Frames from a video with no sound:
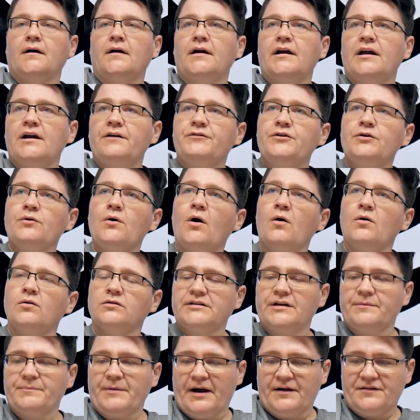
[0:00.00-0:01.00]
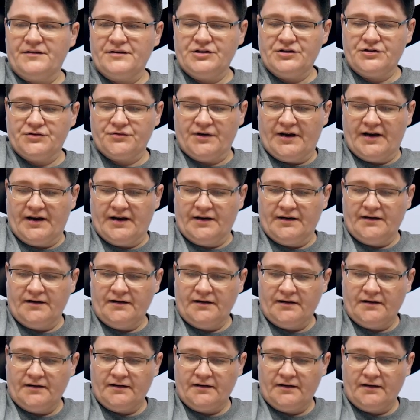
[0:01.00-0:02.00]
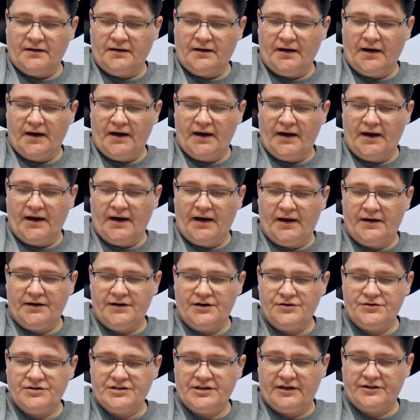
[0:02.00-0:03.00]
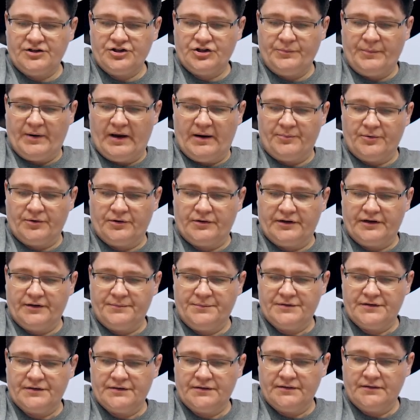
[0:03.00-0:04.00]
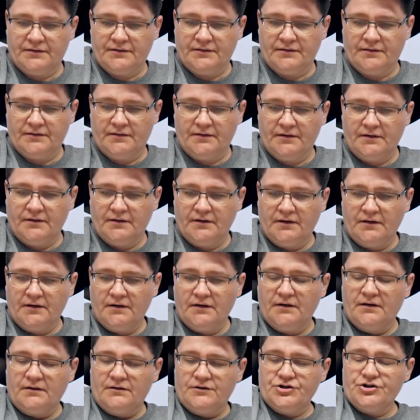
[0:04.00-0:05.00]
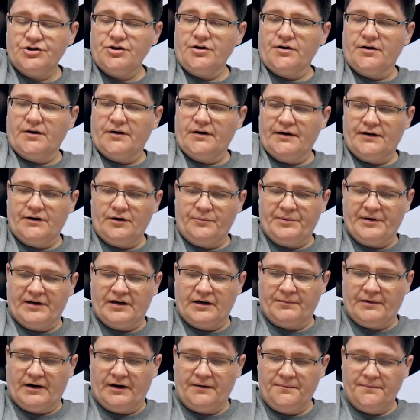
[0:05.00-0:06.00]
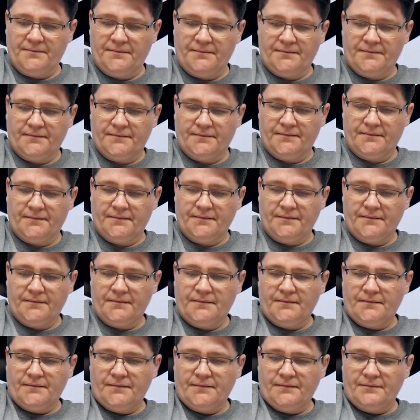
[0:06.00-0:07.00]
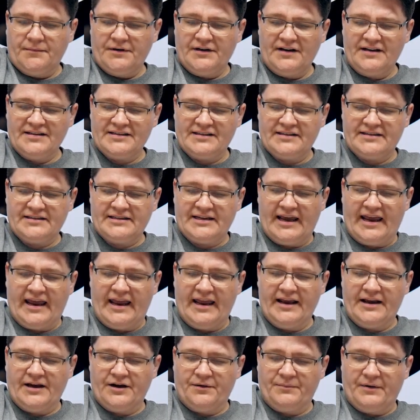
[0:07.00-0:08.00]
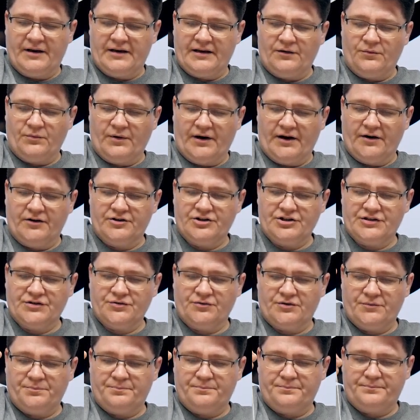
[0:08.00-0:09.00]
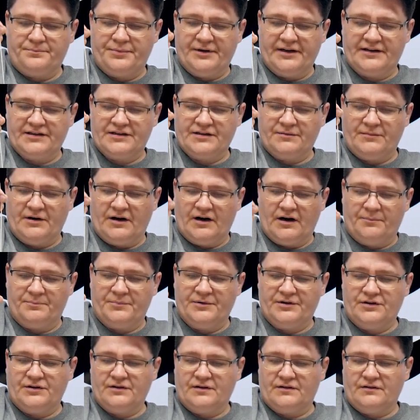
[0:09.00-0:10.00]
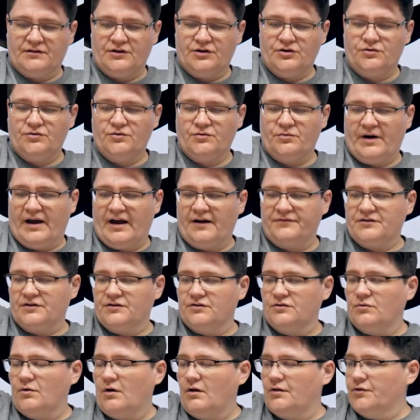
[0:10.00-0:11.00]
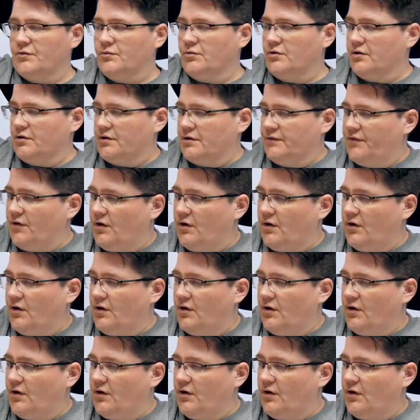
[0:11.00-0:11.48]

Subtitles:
if you hold it by the string and you touch the paper clips, sure, it'll pick them up, but it doesn't take them anywhere. It just sort of picks them up, and then you have to do all the work of